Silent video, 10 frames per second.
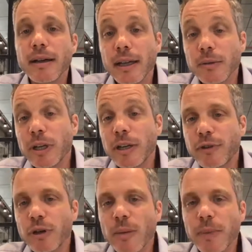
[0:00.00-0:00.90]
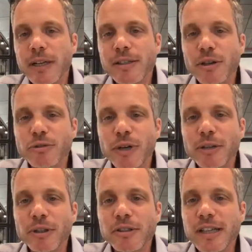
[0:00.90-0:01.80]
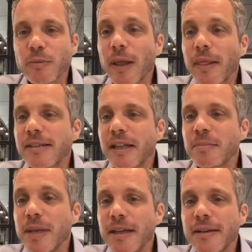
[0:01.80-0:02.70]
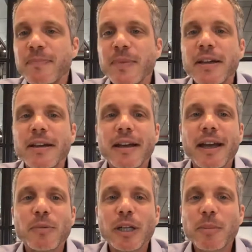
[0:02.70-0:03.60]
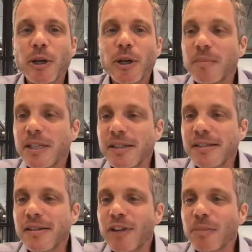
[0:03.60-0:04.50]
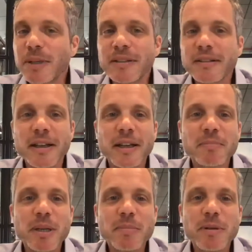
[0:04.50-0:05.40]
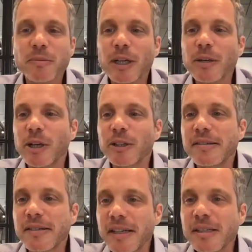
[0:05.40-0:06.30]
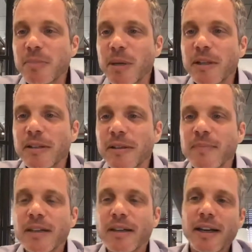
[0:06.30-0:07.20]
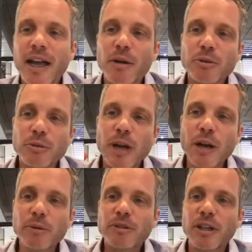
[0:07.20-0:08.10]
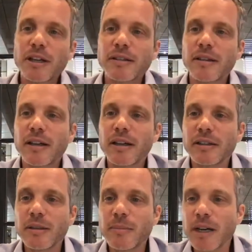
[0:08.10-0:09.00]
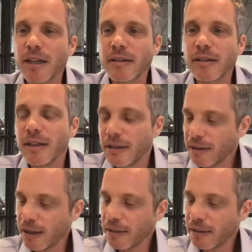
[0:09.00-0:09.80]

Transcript: really for companies who are trying to understand what does that mean, and what about the business development people, what about the sales people, and how to target the market in